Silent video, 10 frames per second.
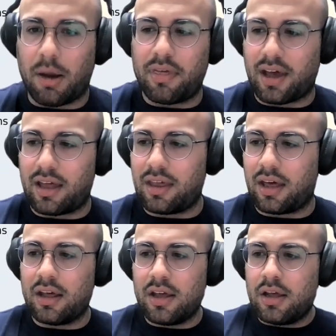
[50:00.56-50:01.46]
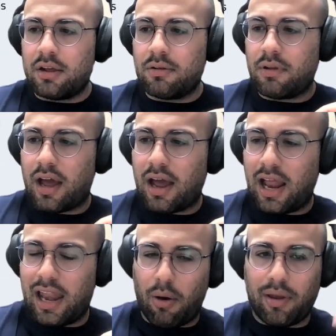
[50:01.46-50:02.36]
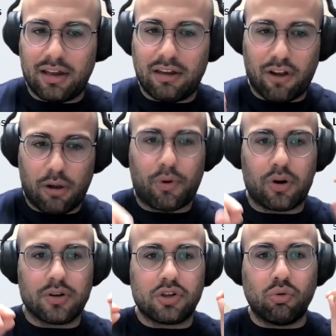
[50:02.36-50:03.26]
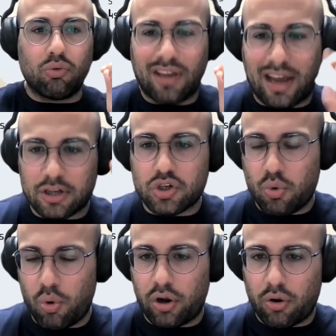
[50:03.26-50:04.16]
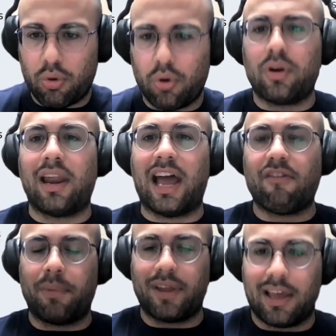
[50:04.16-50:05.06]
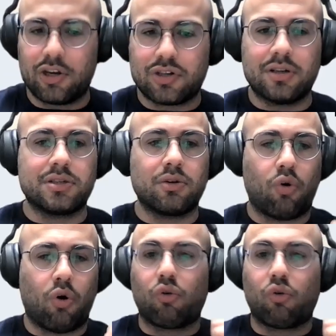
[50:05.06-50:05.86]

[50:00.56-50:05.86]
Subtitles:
taught me that allowing developers to touch quote unquote live applications,